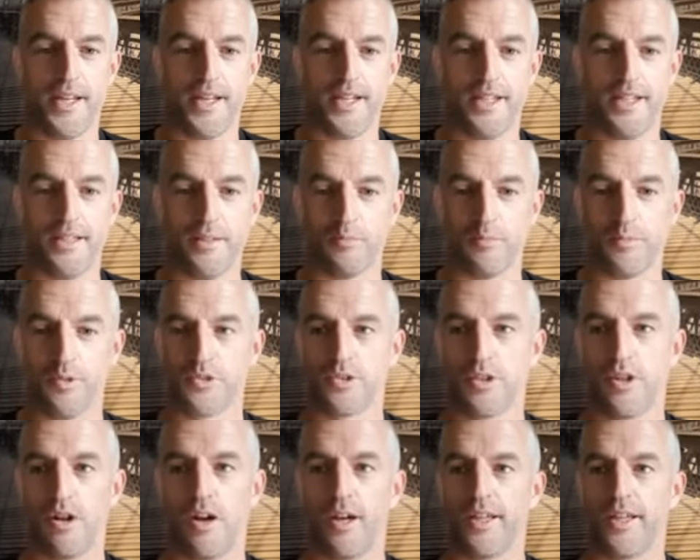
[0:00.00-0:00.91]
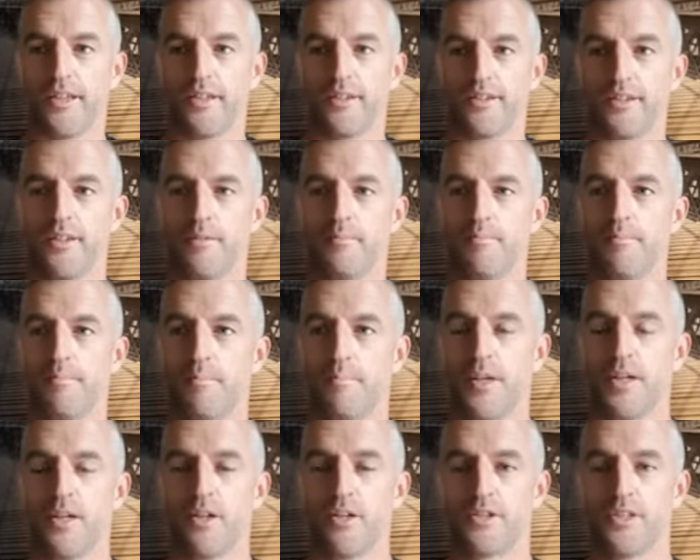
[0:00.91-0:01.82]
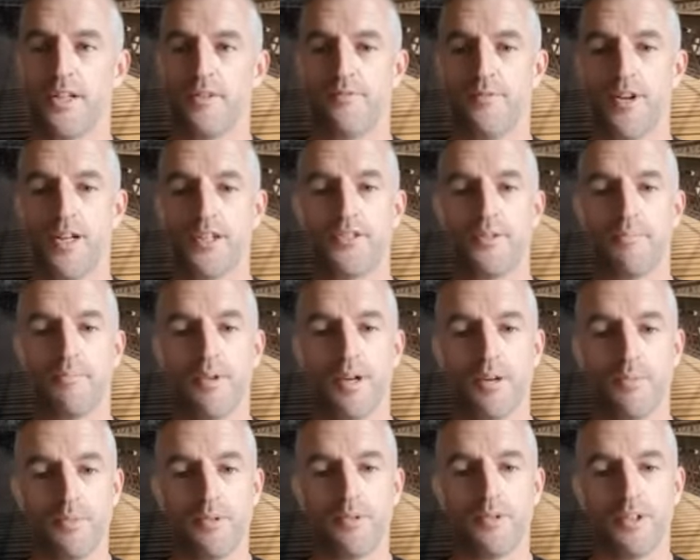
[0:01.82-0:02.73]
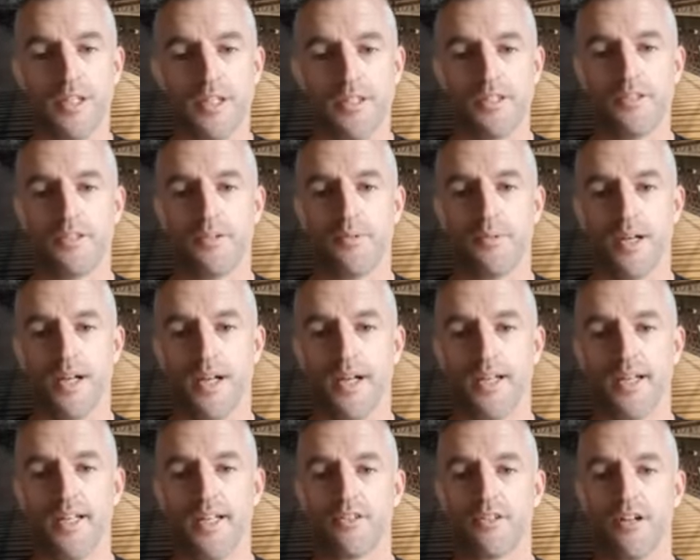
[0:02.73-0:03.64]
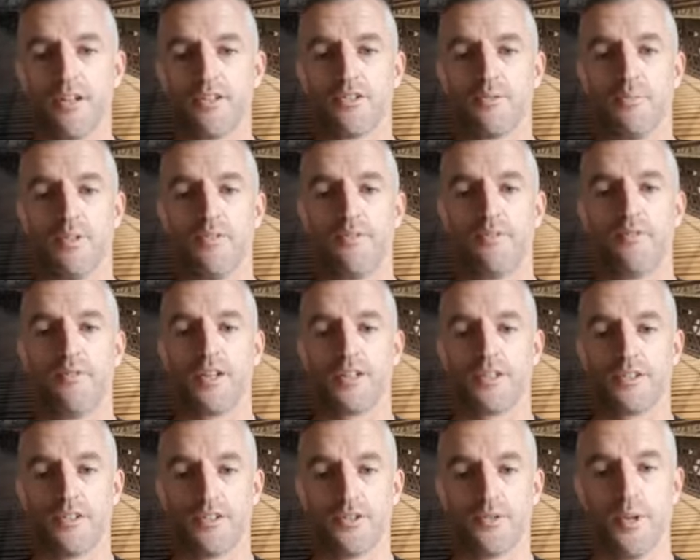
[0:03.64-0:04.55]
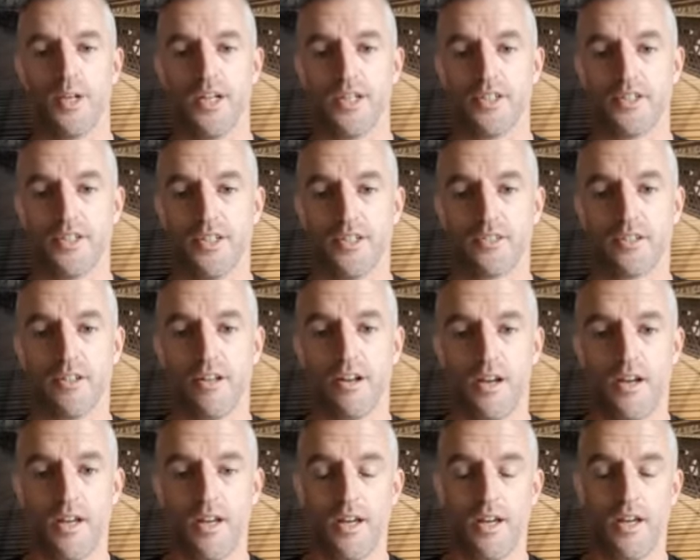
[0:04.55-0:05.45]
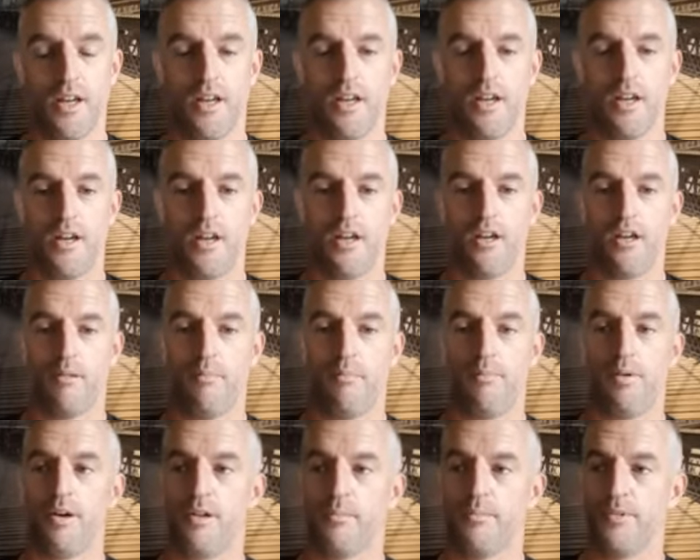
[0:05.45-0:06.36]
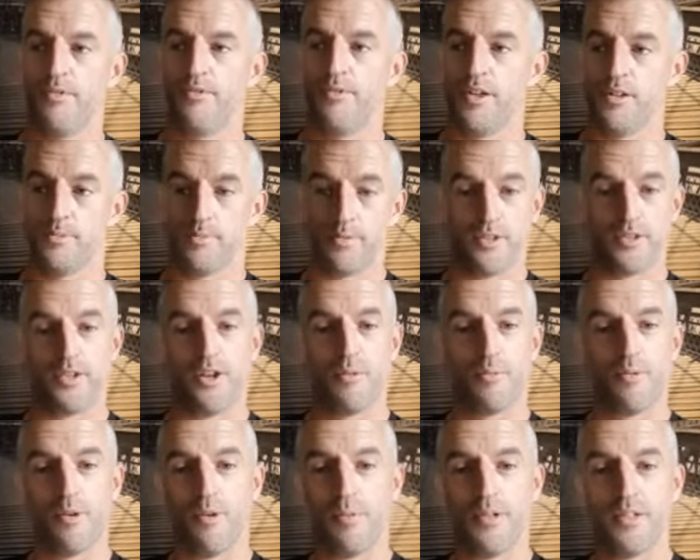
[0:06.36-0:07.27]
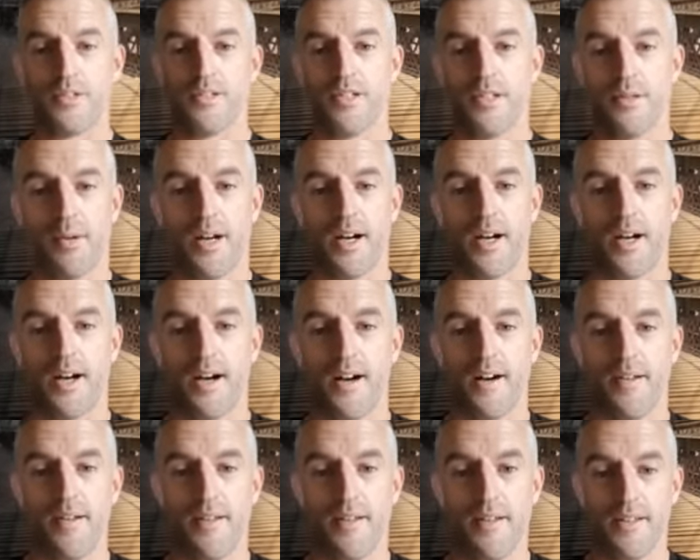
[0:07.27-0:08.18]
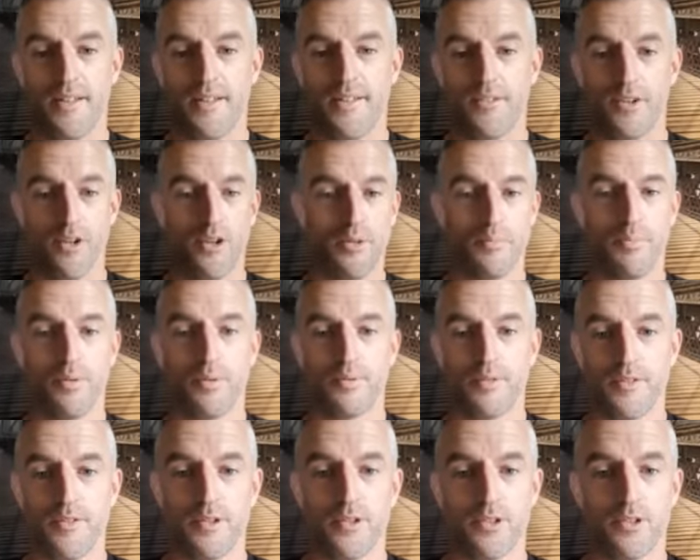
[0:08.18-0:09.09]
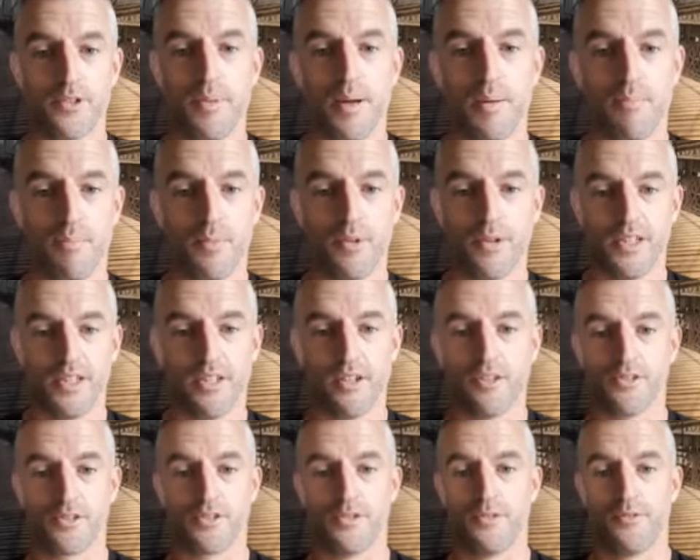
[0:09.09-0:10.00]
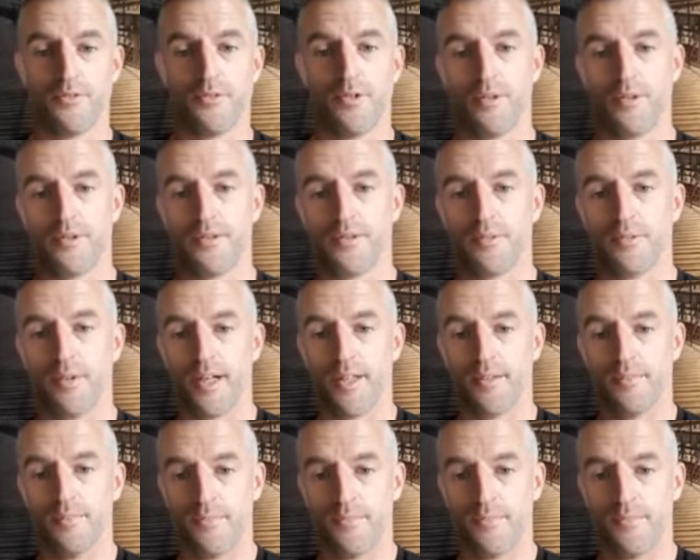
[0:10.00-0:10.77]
It was like, because I'd invested my own money into it, it's like somebody flipped a switch and it's like, pardon me French, but there's no more pissing about. If you're gonna put, if you're gonna spend money, you're not just gonna throw it away.